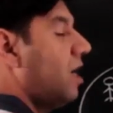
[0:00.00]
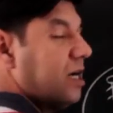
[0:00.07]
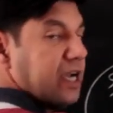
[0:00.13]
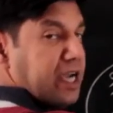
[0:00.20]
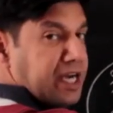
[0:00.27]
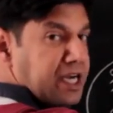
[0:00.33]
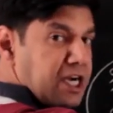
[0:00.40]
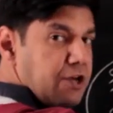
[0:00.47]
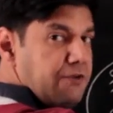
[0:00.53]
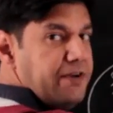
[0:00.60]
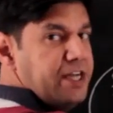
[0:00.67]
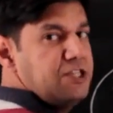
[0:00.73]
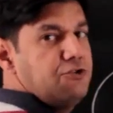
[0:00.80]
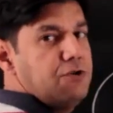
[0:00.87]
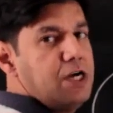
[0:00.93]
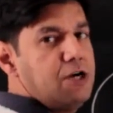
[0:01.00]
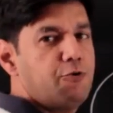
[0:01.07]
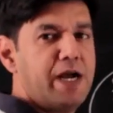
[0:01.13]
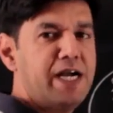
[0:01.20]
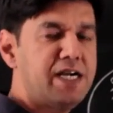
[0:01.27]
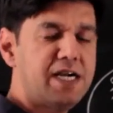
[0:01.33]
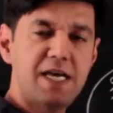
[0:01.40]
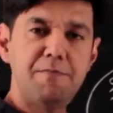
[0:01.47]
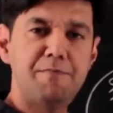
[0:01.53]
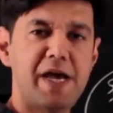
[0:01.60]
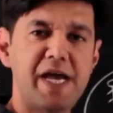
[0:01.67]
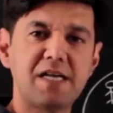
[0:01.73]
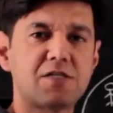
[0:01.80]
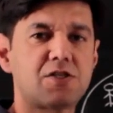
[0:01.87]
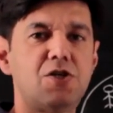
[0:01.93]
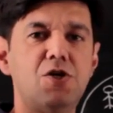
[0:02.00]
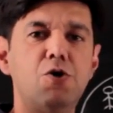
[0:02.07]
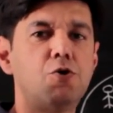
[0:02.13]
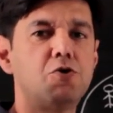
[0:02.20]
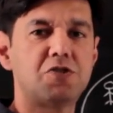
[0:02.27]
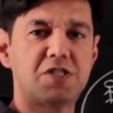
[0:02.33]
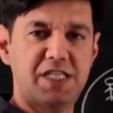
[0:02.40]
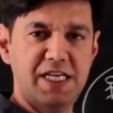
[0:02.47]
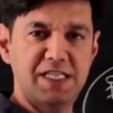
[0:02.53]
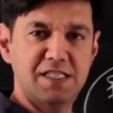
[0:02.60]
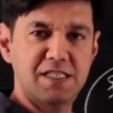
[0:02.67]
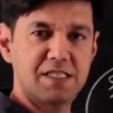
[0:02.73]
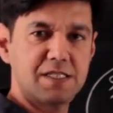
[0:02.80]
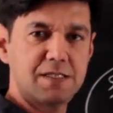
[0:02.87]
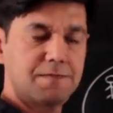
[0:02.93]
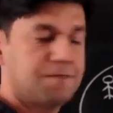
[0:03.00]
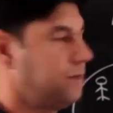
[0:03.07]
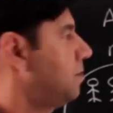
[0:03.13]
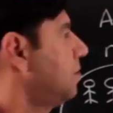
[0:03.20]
an individual 20 makes no sense.